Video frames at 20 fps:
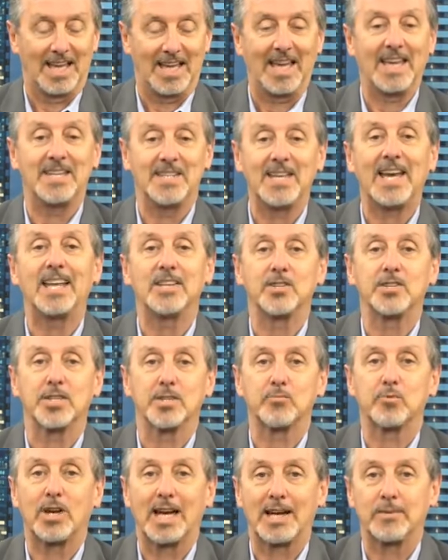intense as
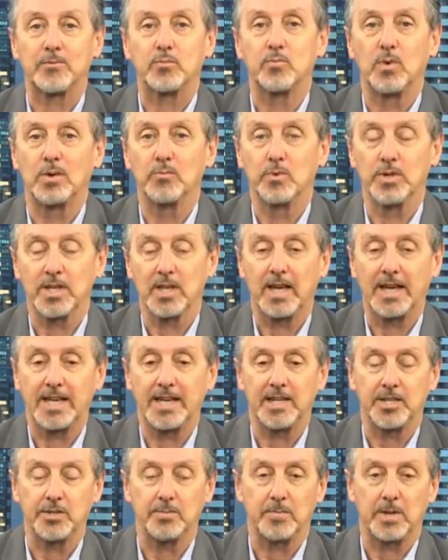perhaps one would like
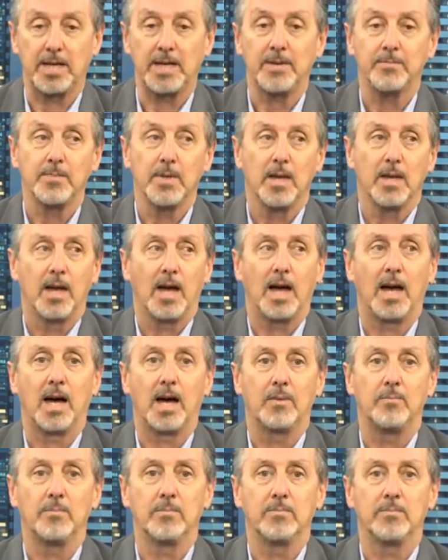it to be.
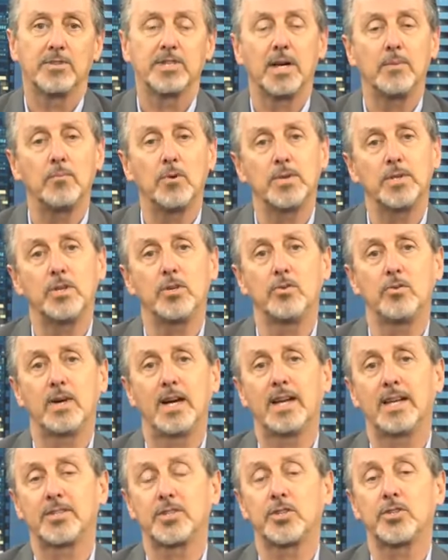Um, someone who
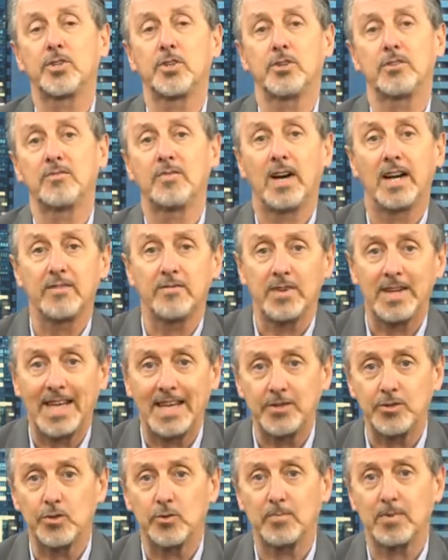has a certified
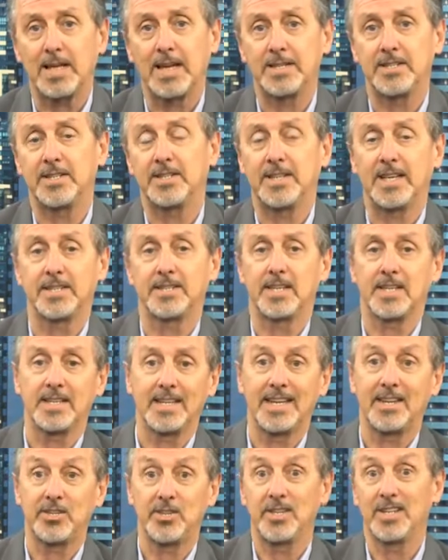financial planner
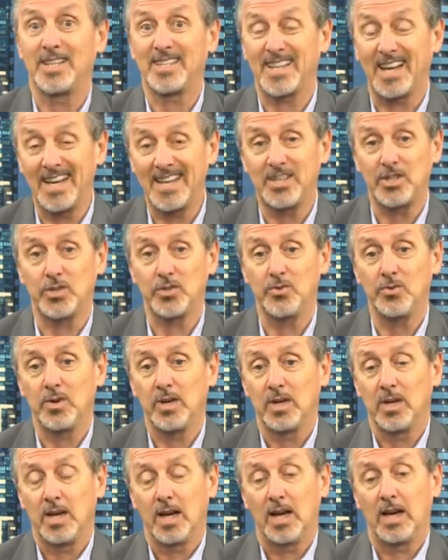designation, as I do,
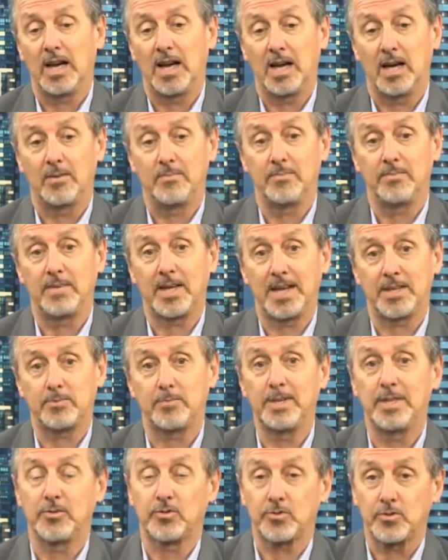um, has
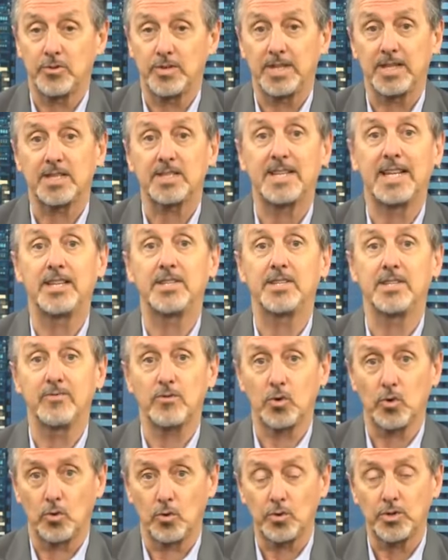been through an extensive
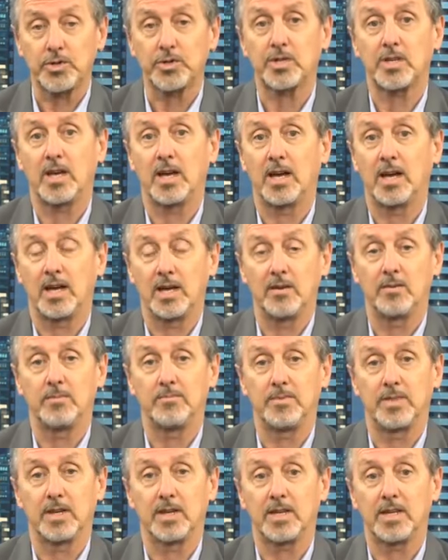course
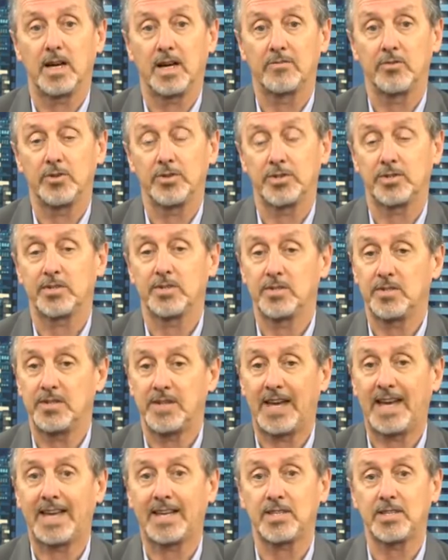um, that covers
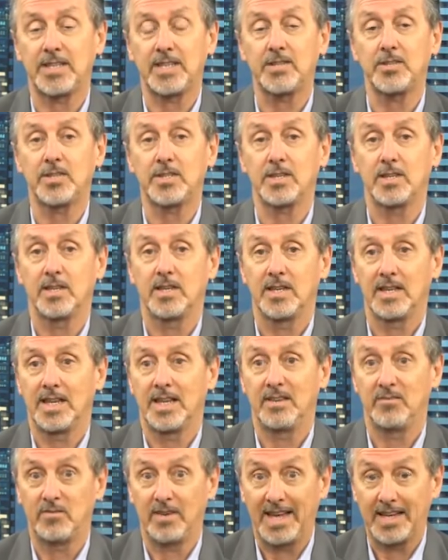taxes,
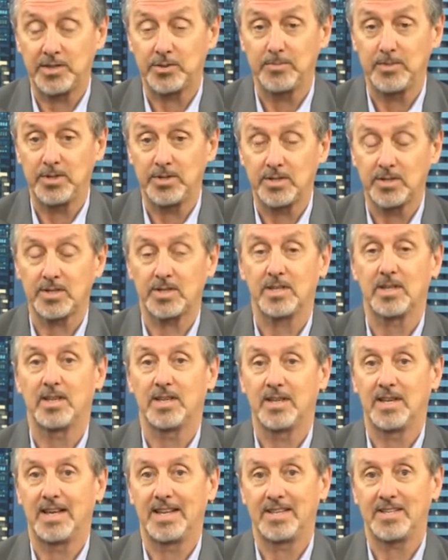investments,
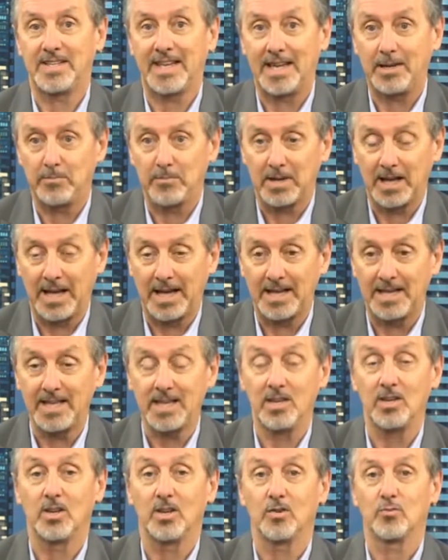estate
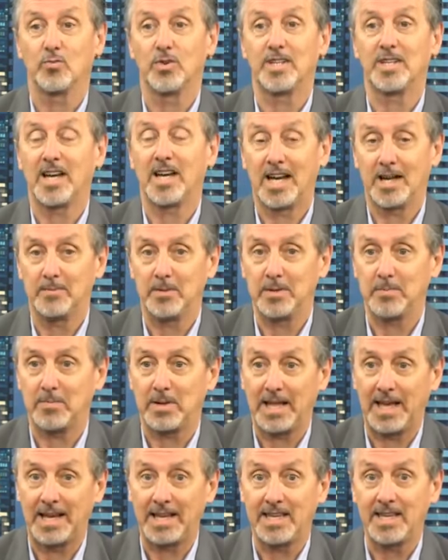planning, retirement
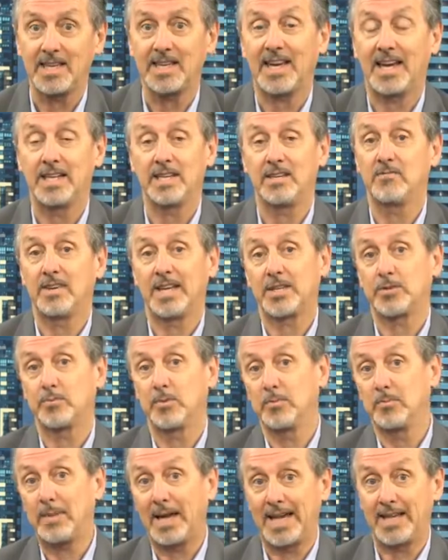planning, and
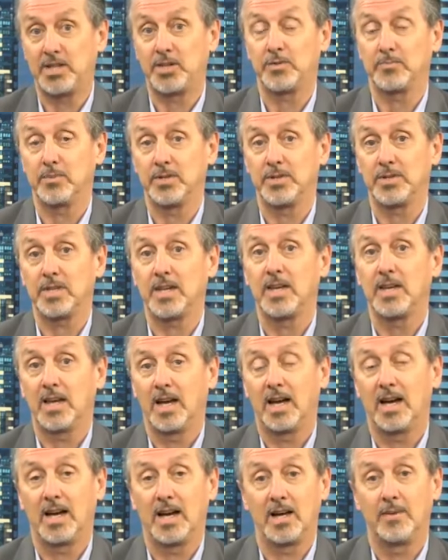investment management.
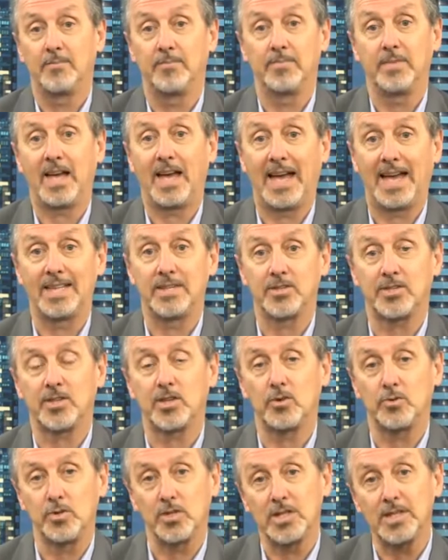Um, and so
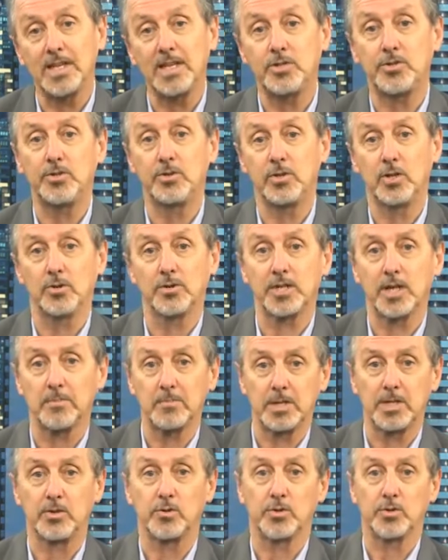at least you know
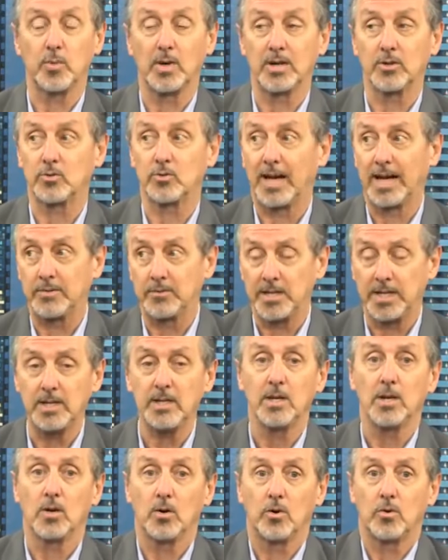somebody who's well grounded.
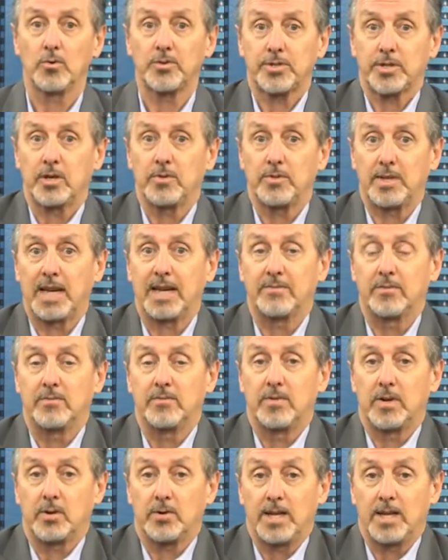Also, they have a
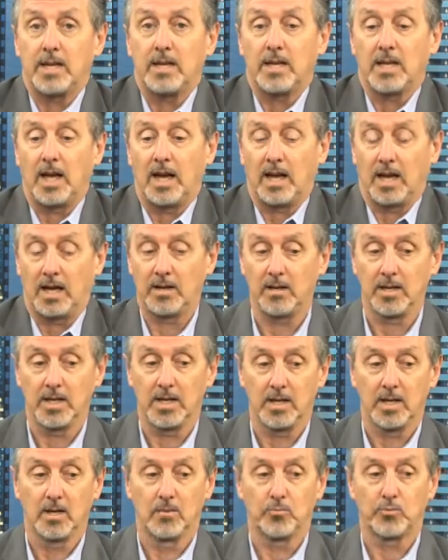very uh,
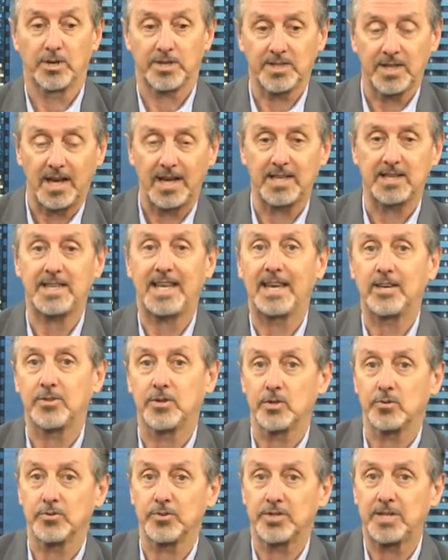precise
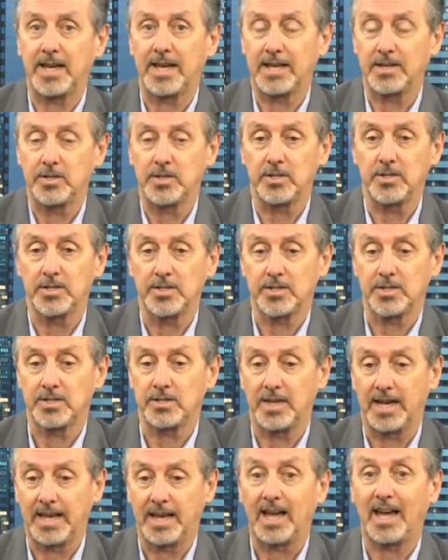ethical standards
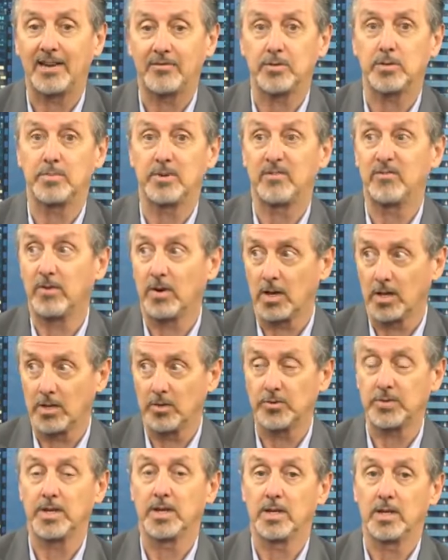that have to be
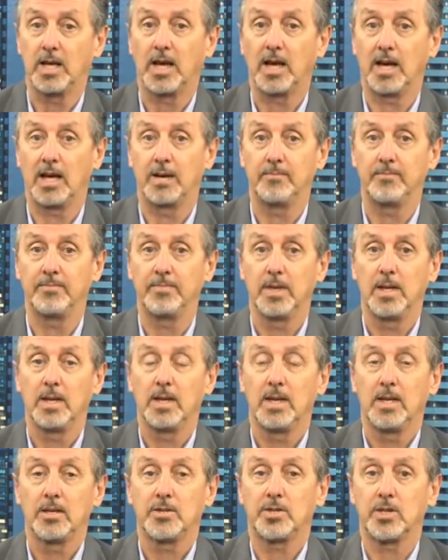followed. Um,
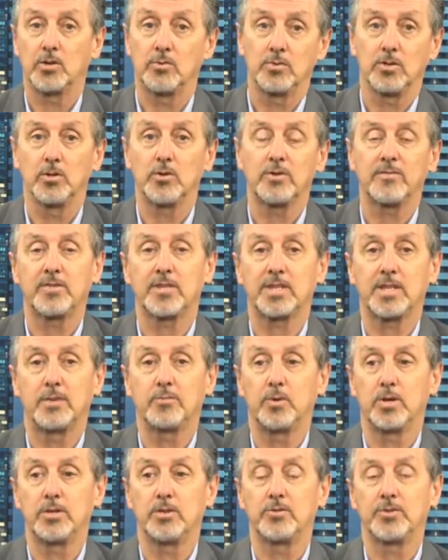so look for
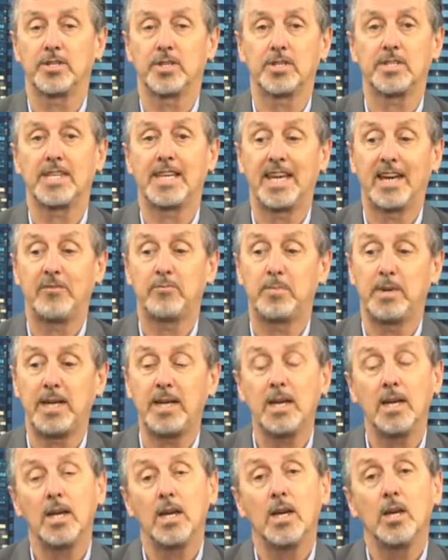someone who's a CFP.
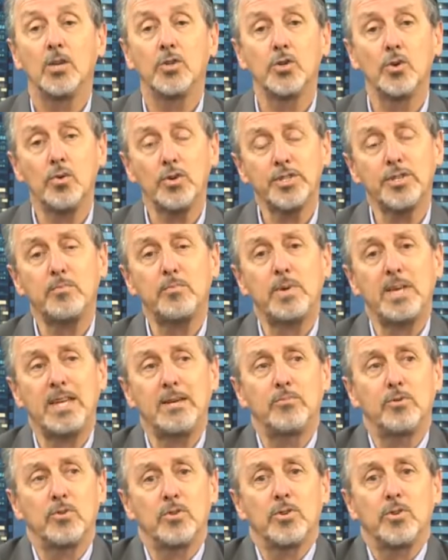Talk to
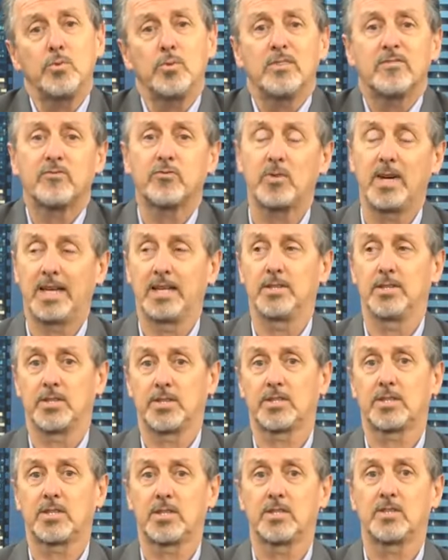people who are
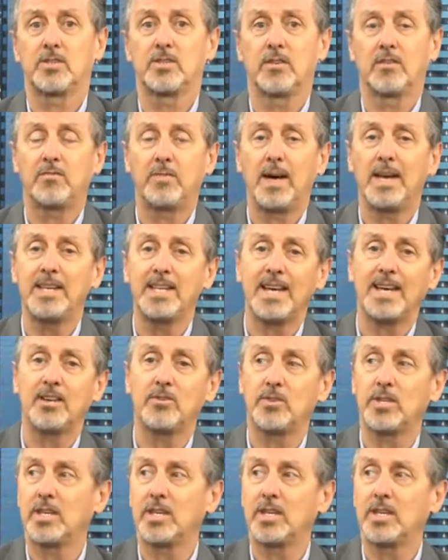friends find out,